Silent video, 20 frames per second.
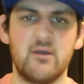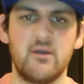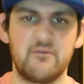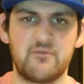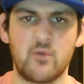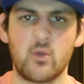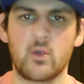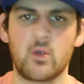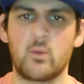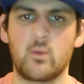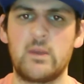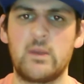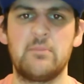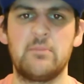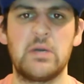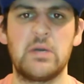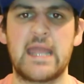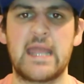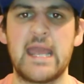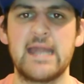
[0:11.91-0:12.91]
Before we
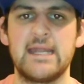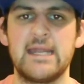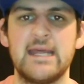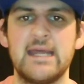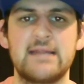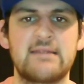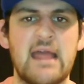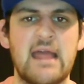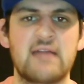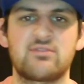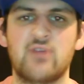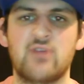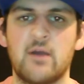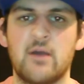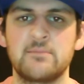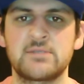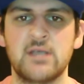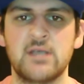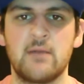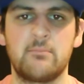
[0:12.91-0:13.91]
begin, hit that
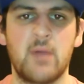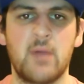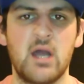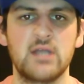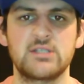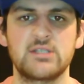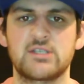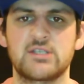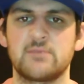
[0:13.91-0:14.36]
thumbs up button,